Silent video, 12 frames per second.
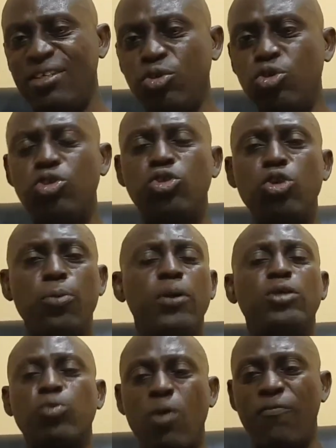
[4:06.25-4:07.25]
Use
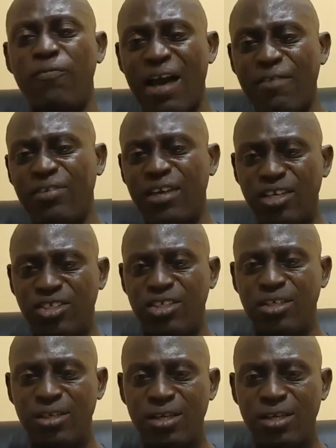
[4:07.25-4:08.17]
0.15 kg.